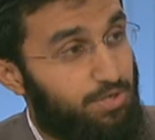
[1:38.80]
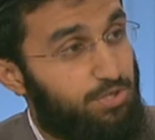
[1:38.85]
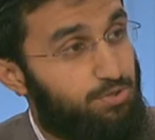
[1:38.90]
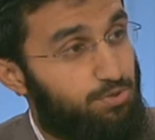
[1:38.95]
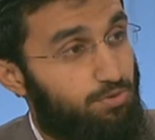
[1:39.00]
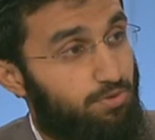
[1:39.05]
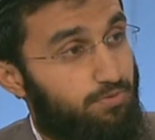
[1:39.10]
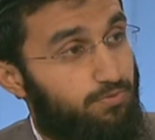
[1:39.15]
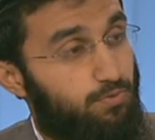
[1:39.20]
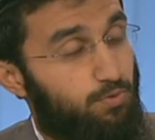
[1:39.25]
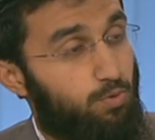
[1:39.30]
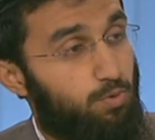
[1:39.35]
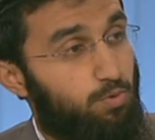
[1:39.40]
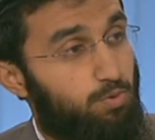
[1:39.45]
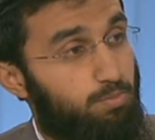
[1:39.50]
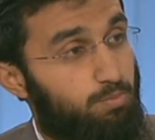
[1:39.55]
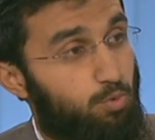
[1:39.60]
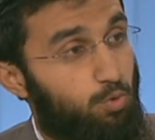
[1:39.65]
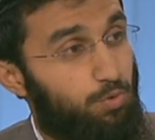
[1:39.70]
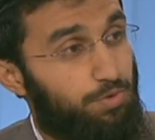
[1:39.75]
brings to the
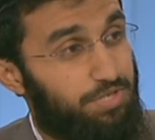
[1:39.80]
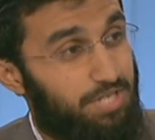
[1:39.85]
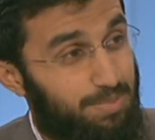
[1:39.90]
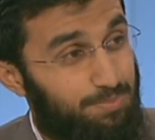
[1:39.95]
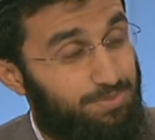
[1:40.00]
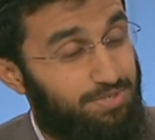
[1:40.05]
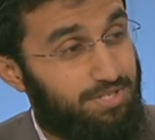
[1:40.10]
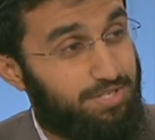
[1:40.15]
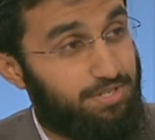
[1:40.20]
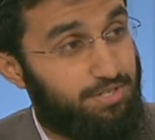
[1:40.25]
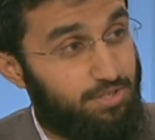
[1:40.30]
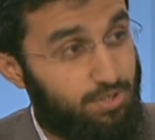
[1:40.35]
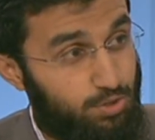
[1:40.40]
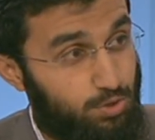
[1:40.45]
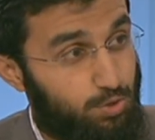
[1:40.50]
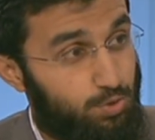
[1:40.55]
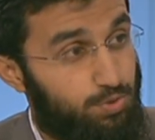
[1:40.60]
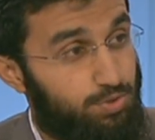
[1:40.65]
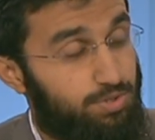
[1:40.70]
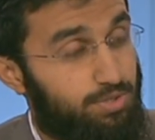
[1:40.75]
fore more deep-seated
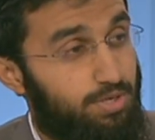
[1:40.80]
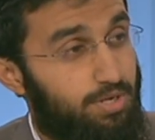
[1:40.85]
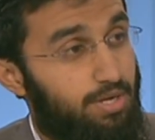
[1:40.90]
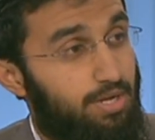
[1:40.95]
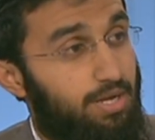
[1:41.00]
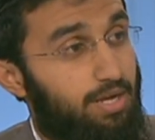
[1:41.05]
issues,